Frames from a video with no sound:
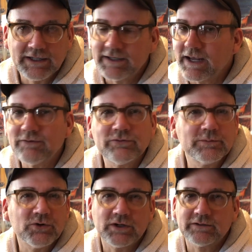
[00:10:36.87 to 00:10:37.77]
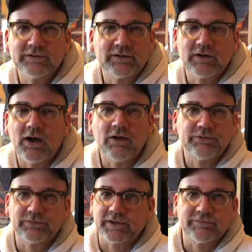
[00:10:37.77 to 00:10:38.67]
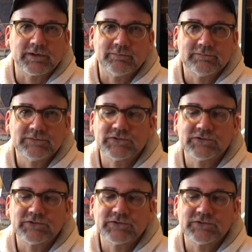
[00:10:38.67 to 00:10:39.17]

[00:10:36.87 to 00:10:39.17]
In every book, there are all 3 of them.